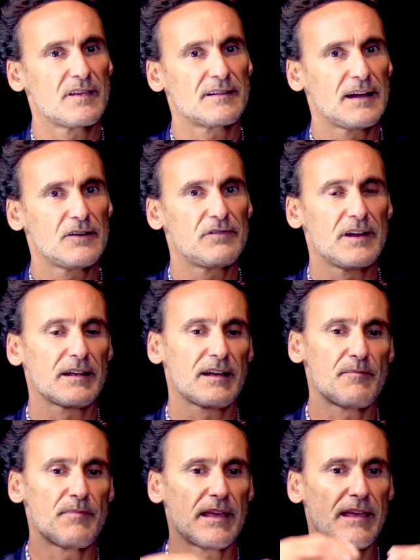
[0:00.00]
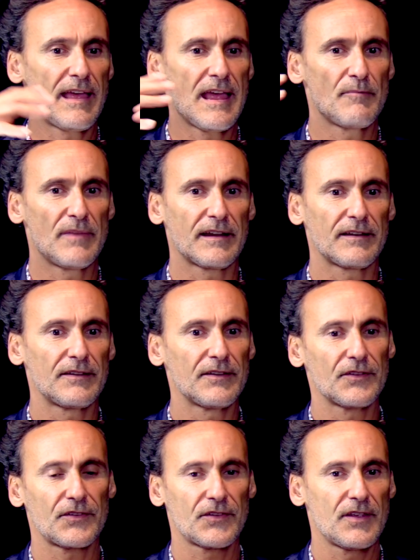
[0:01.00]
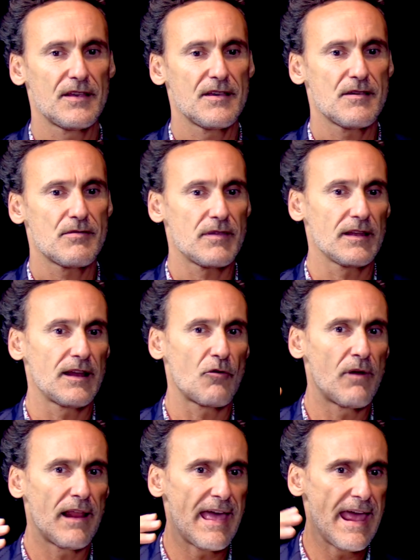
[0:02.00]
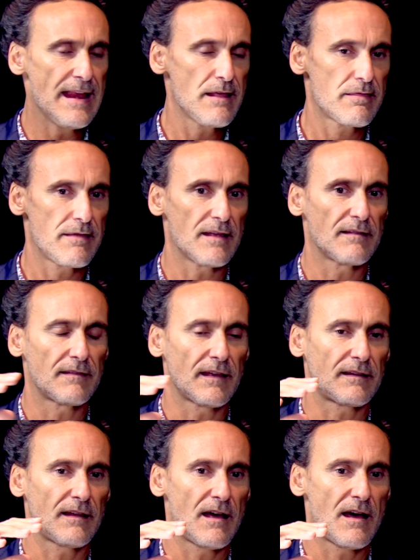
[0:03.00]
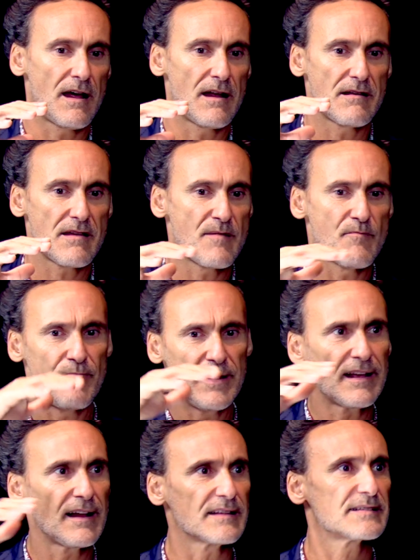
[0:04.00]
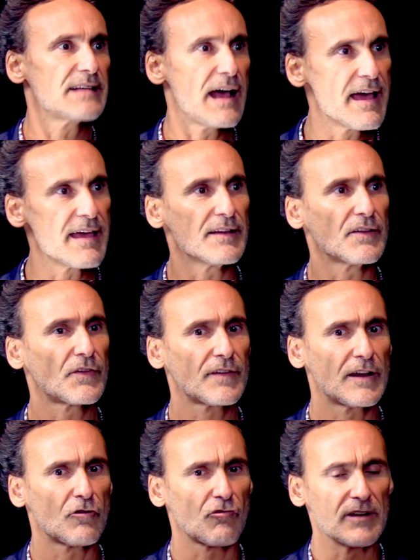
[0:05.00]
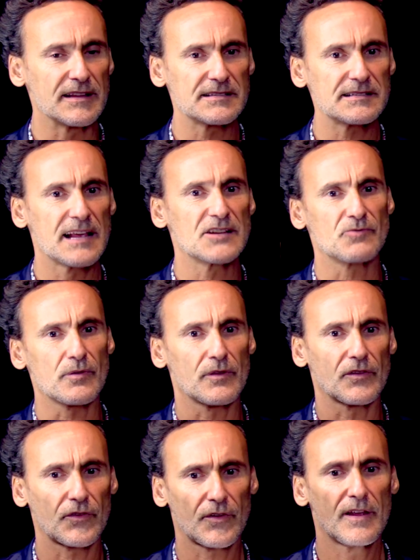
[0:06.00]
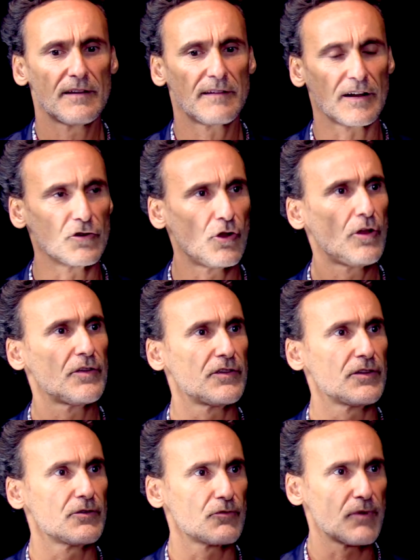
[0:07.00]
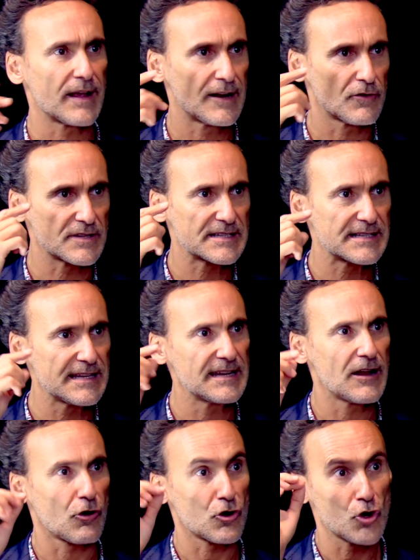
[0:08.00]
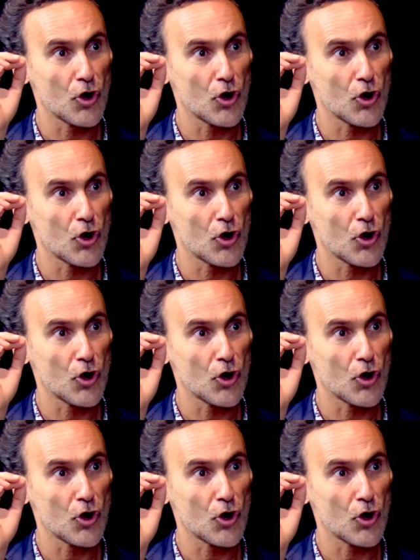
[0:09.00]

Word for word: it kind of like became like this thing, like, well, anything that empirical science cannot really sense with its technology, or we cannot see in our